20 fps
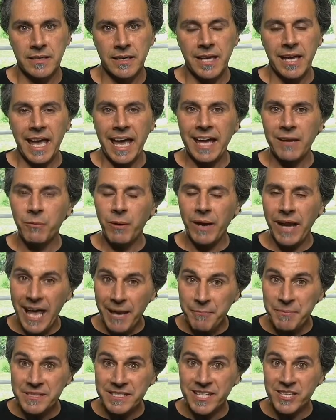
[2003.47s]
And what
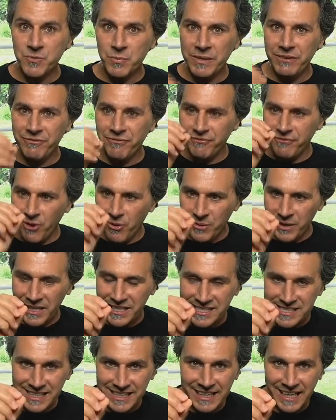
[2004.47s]
happens is we
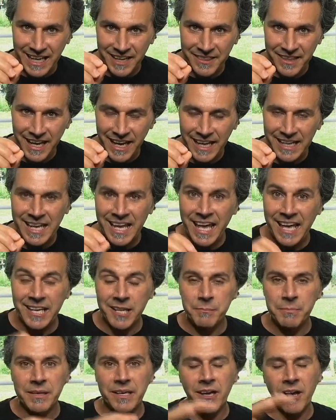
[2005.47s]
focus in on that and
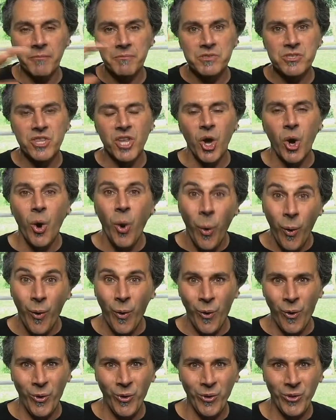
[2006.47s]
it becomes the
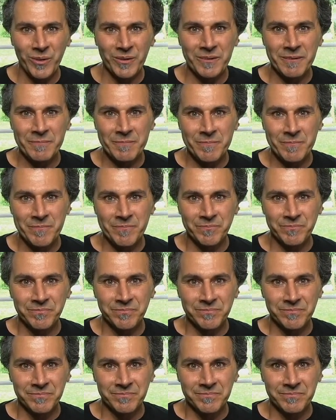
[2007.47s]
whole.
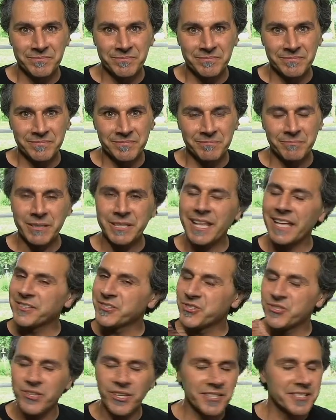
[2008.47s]
But that's
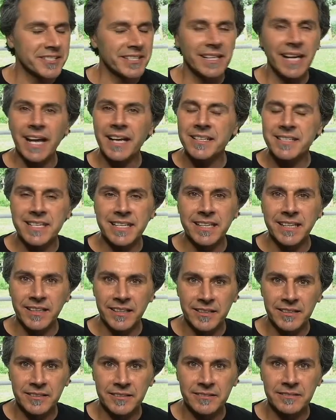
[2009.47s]
just an idea.
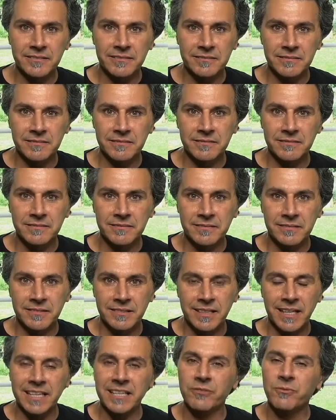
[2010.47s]

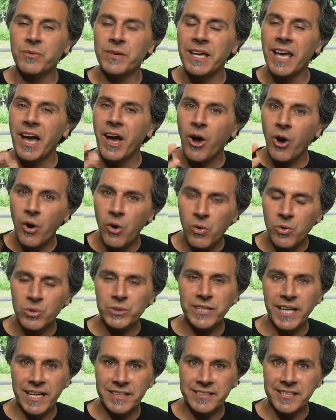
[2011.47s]
And if we hold
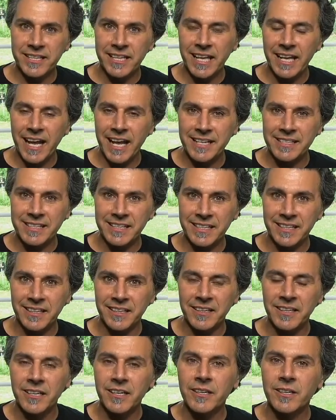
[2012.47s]
on to that idea,
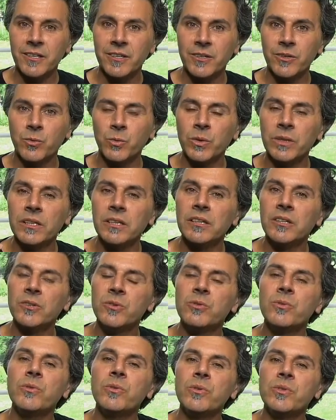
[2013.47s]
we'll
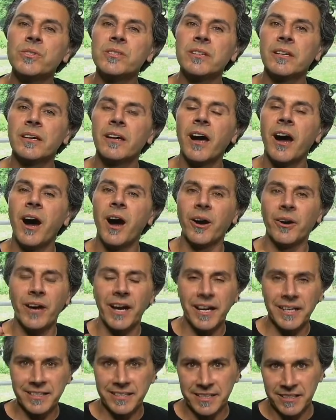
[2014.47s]
lose our
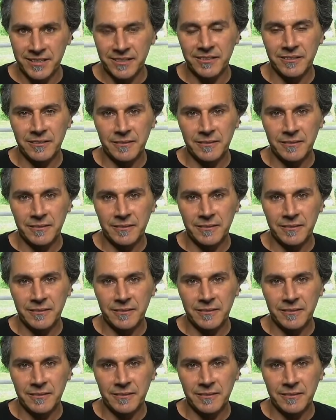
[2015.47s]
ideal.